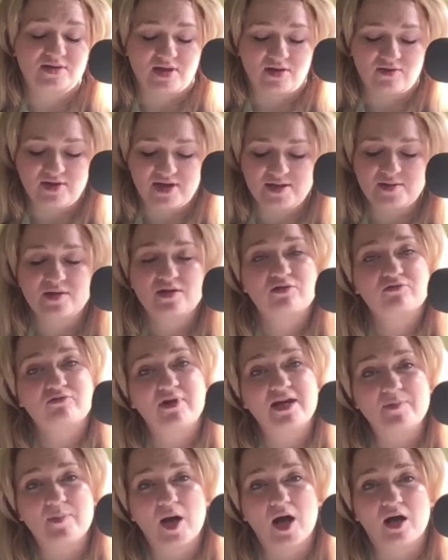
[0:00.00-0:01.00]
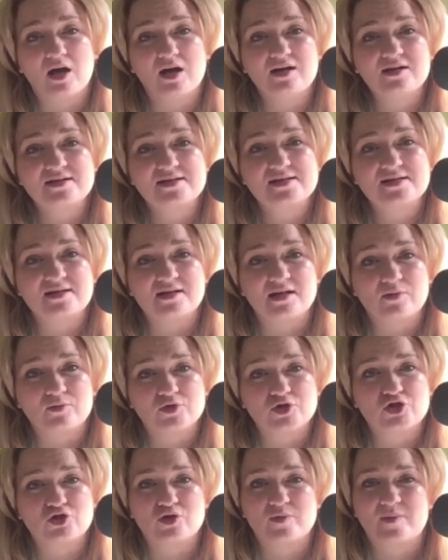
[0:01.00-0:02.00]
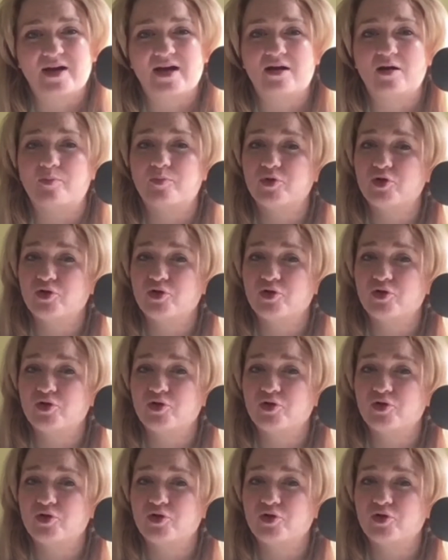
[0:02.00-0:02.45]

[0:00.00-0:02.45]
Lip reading: So these 3 parts that I want to talk about are